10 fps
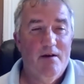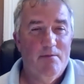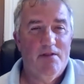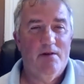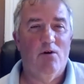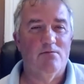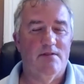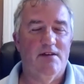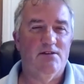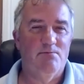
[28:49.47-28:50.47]
But they won't.
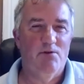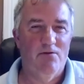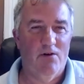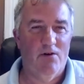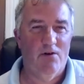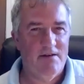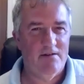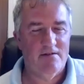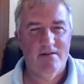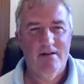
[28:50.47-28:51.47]
They just move on.
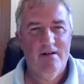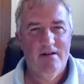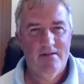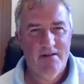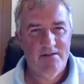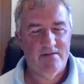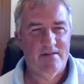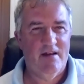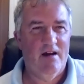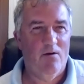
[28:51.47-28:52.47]
They just
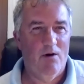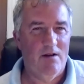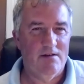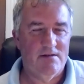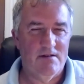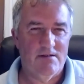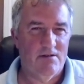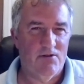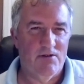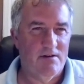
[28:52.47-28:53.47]
say, oh well, it's
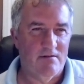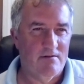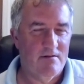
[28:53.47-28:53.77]
other things.